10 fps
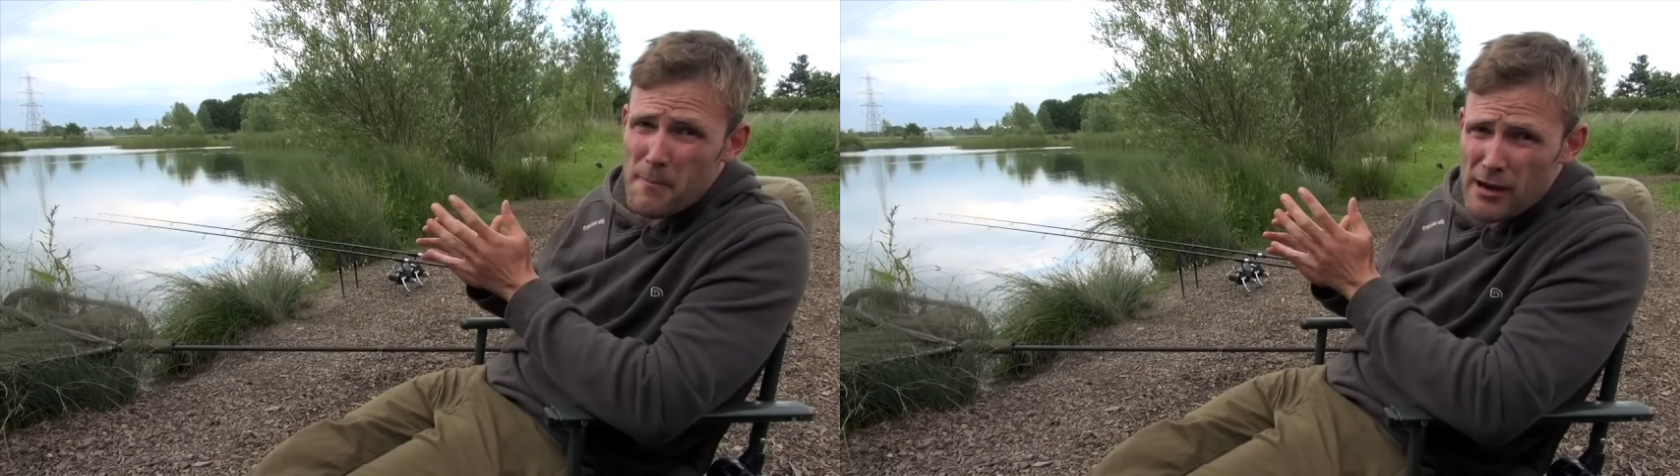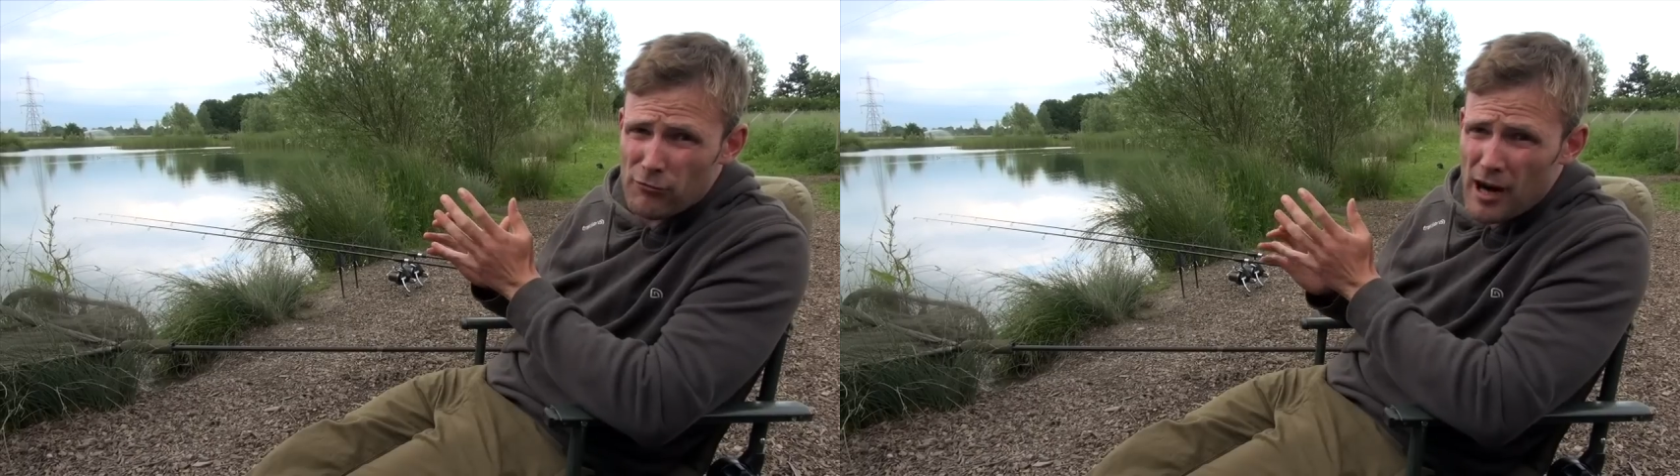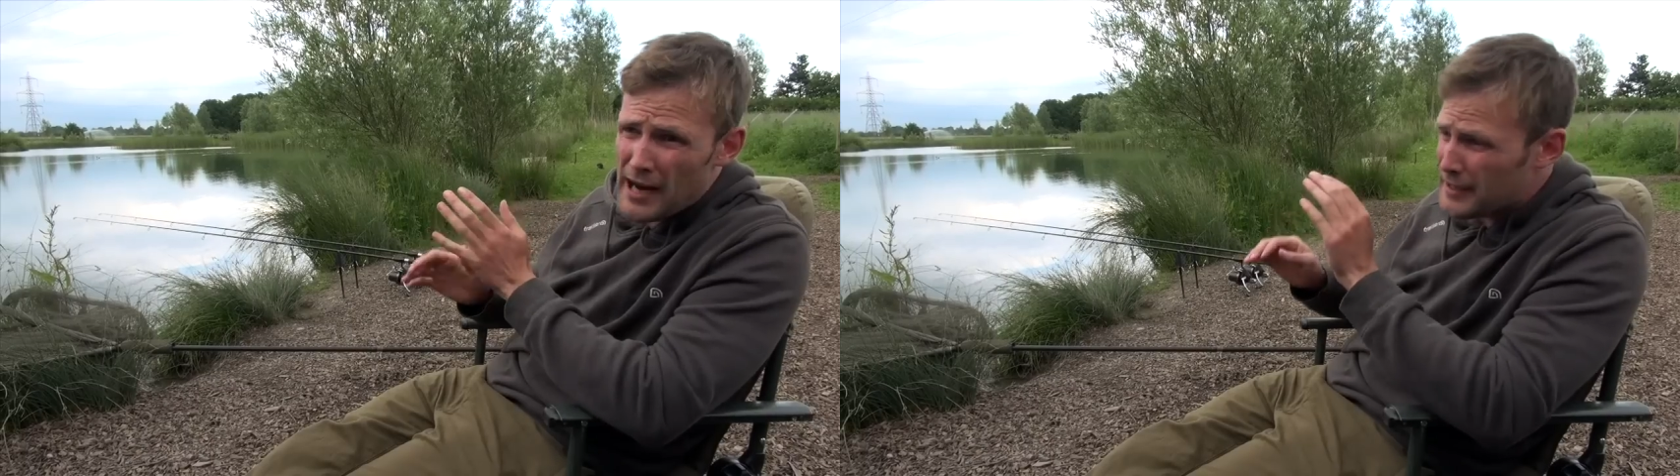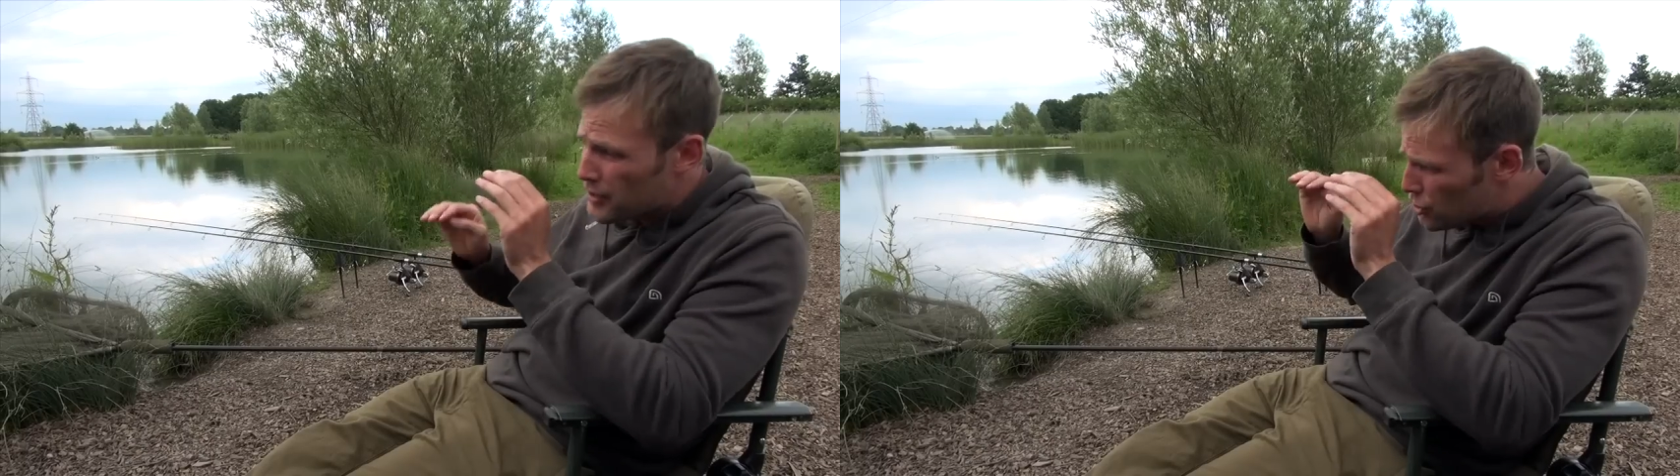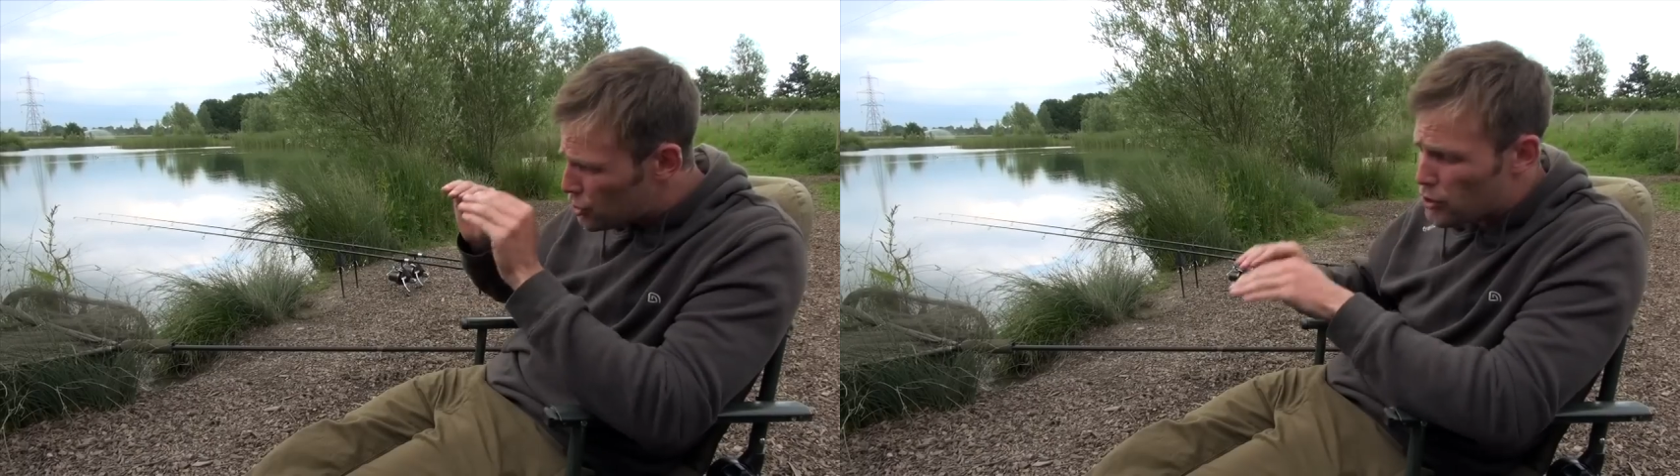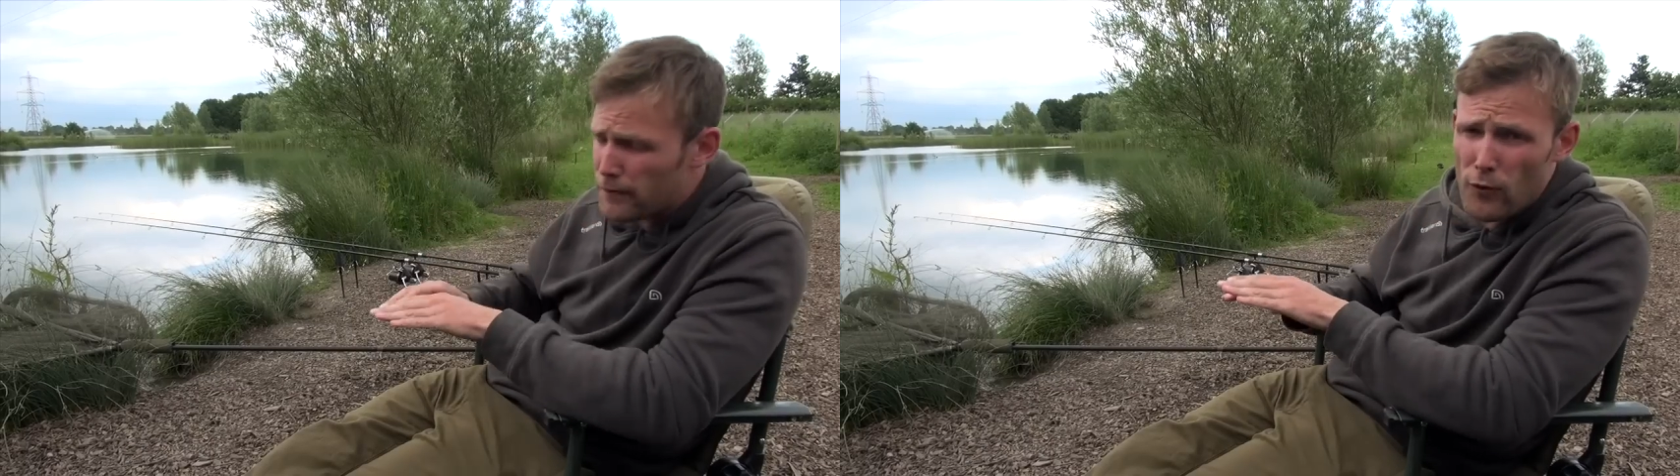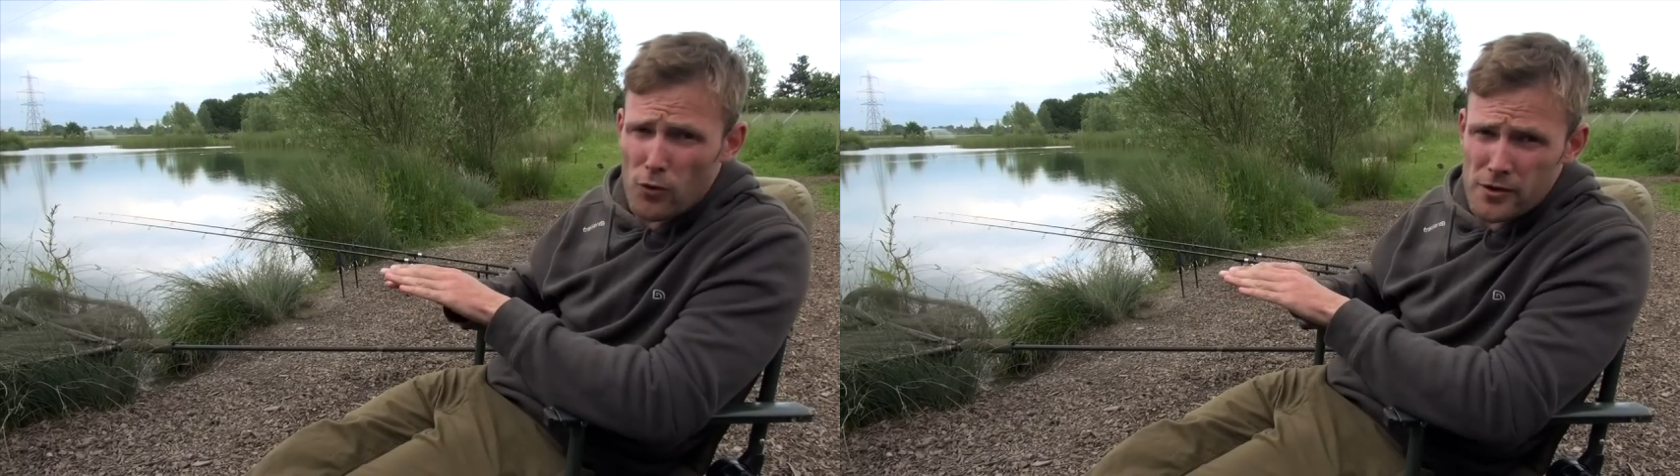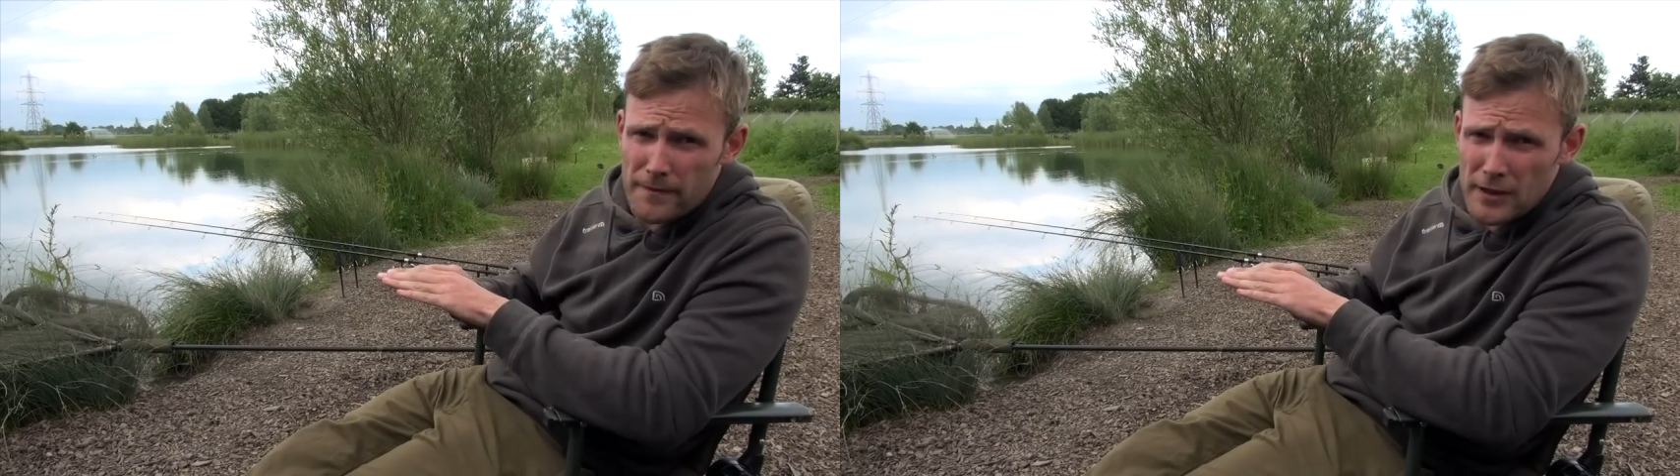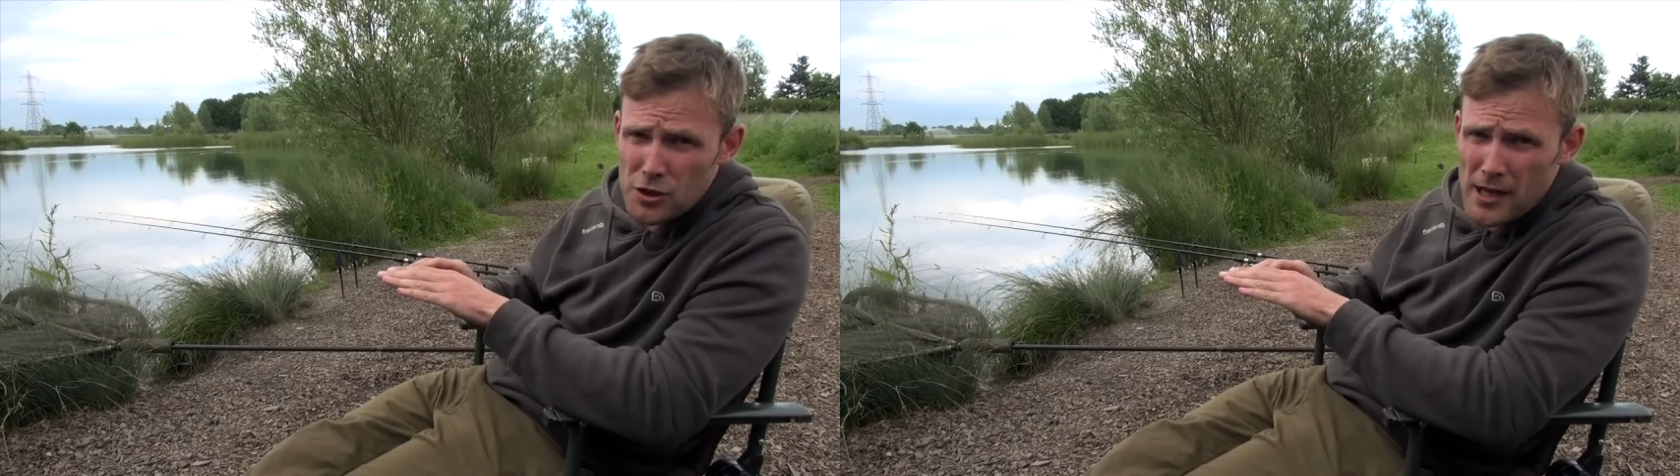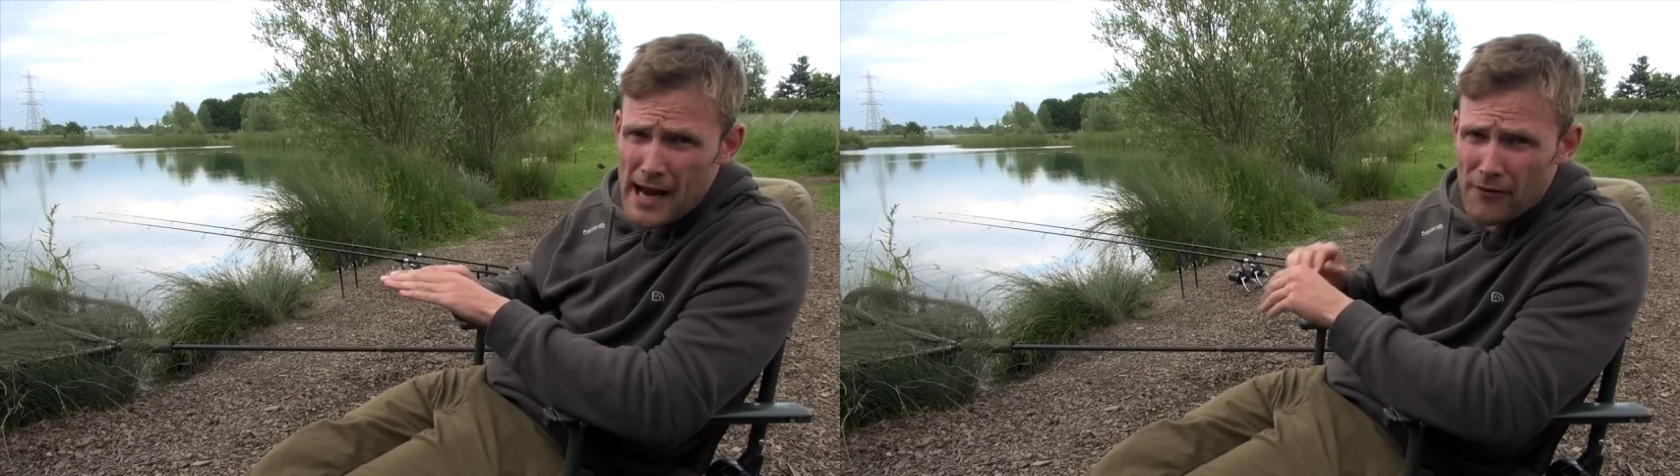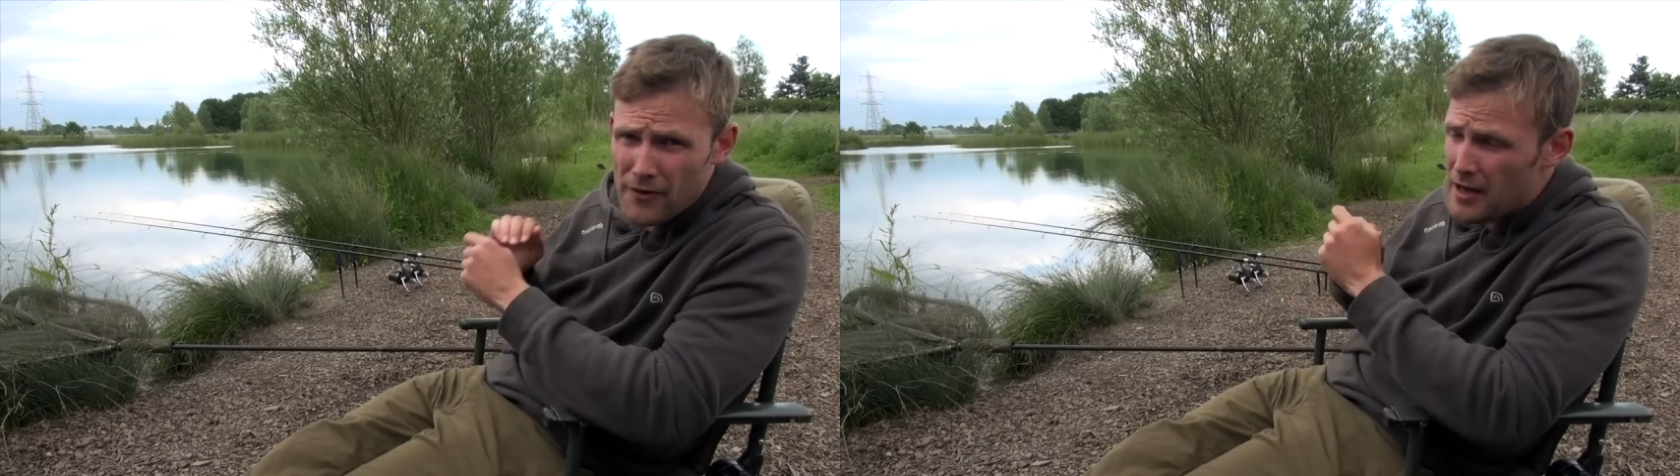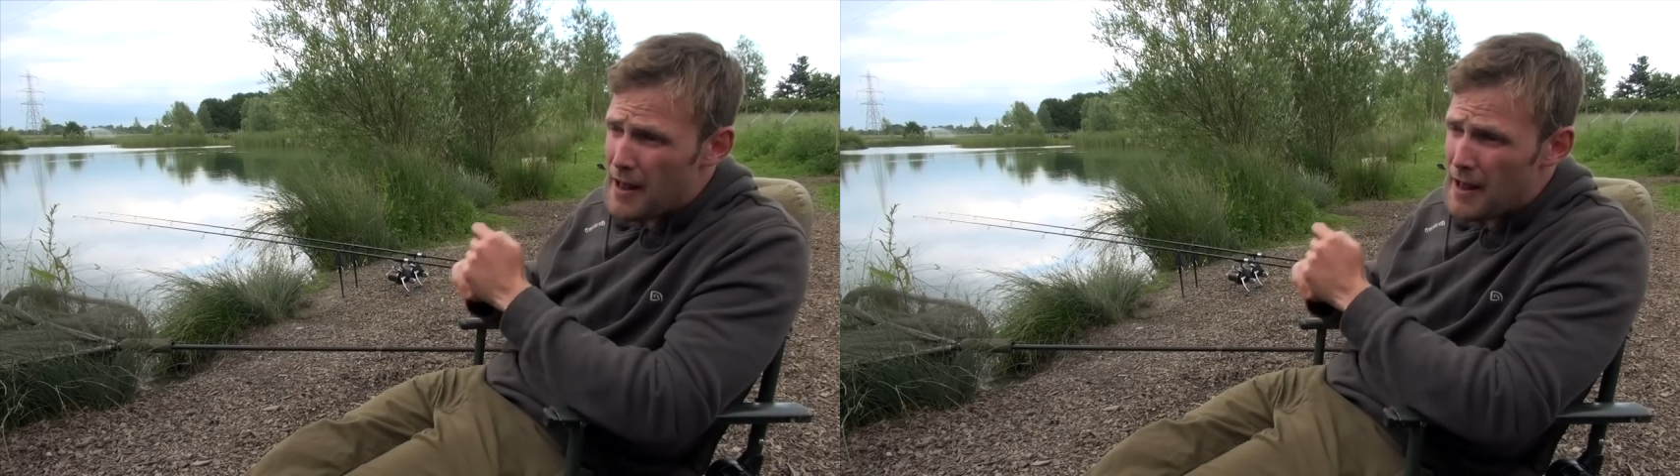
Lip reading: bit of rain should force the fish down.